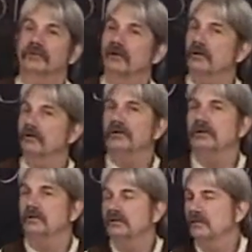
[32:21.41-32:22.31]
So
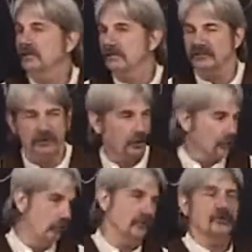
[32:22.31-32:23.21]
they
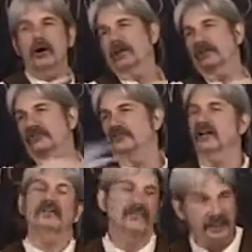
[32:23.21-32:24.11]
start going through all this
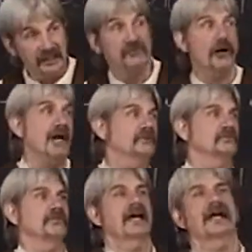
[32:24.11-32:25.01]
stuff, and then he
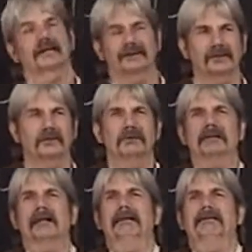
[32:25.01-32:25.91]
drags them back, and they're going,
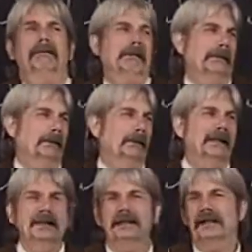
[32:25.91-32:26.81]
We didn't, we
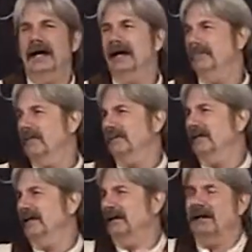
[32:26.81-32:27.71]
didn't I mean,